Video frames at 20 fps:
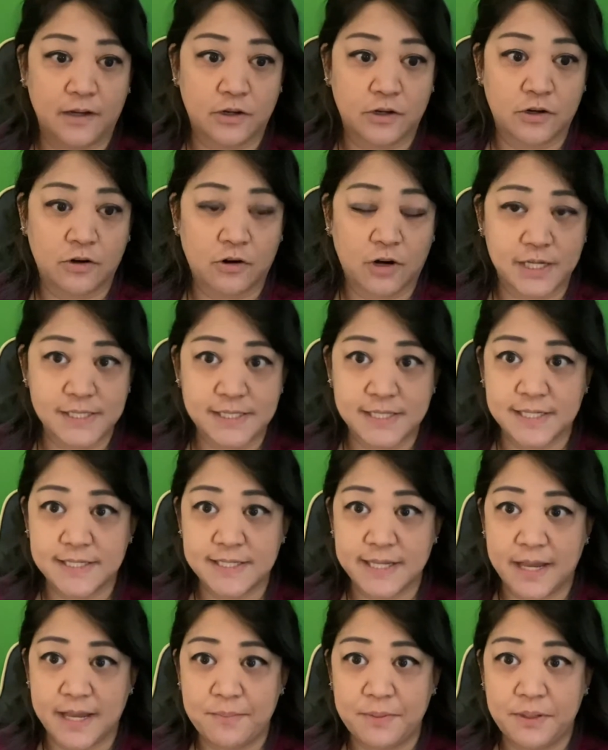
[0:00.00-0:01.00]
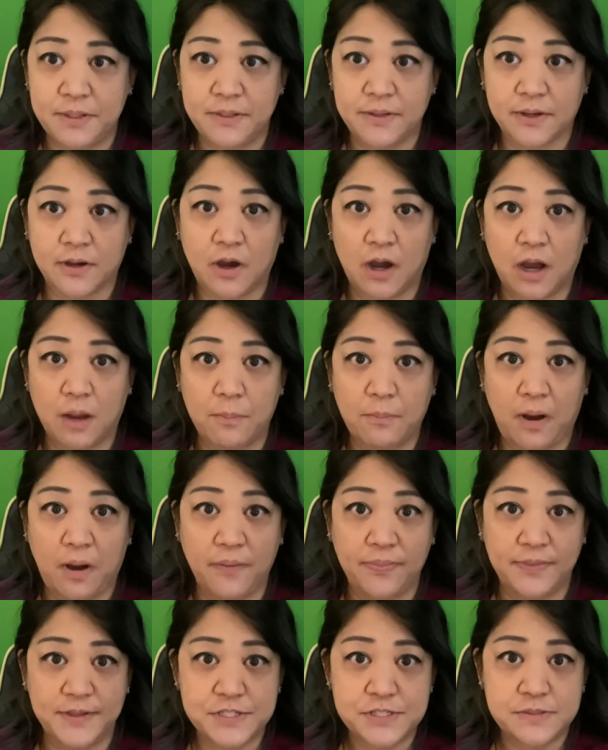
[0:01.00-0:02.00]
cross-examined the cop
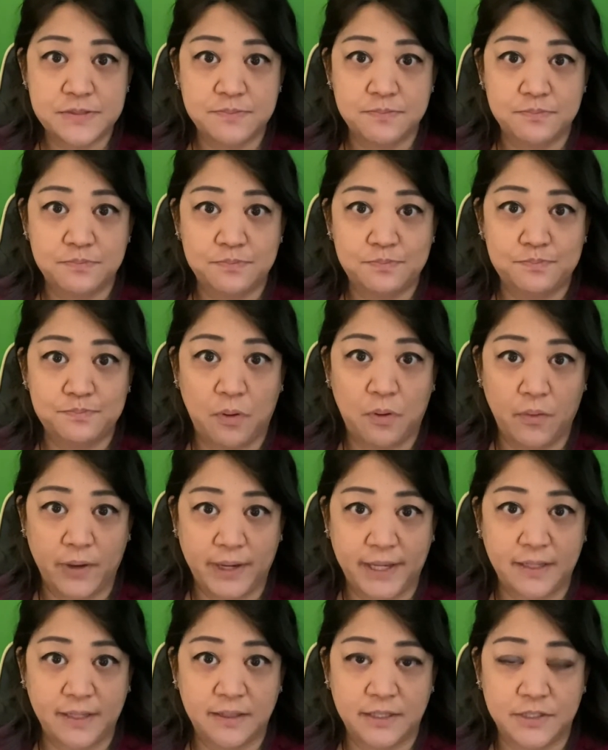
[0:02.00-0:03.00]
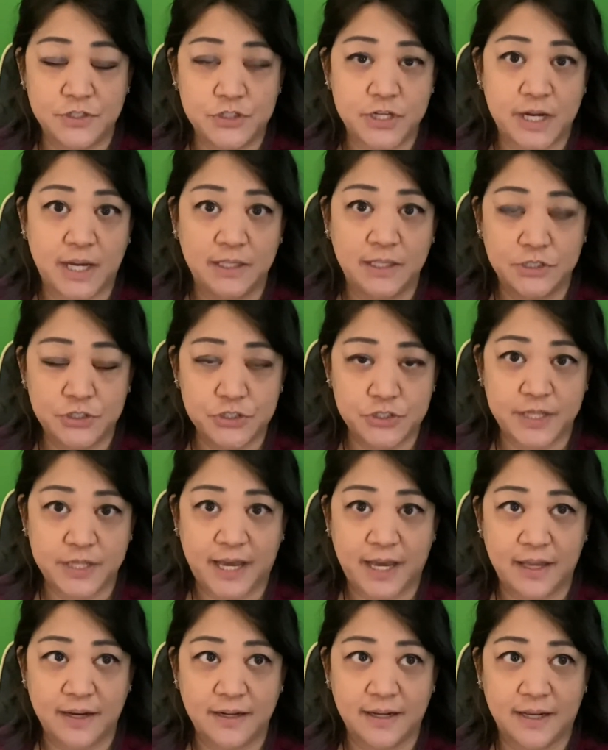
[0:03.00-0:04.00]
on this point and challenged
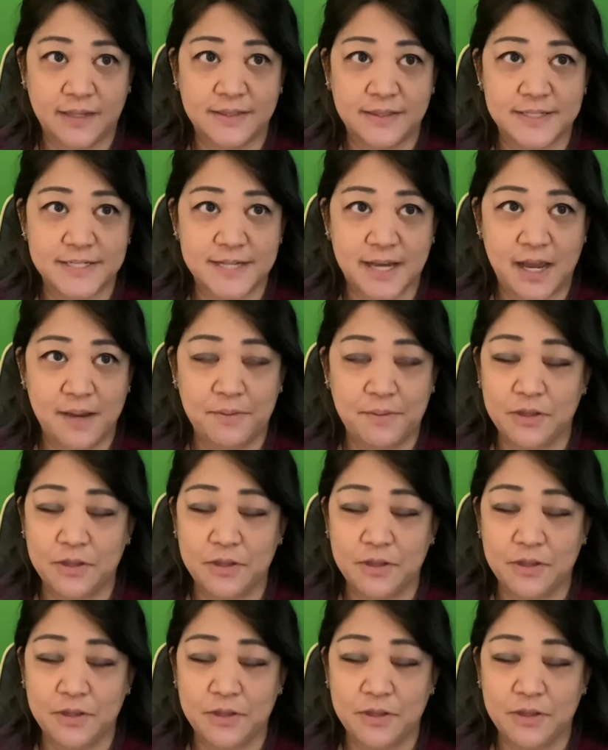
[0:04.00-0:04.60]
that at the time.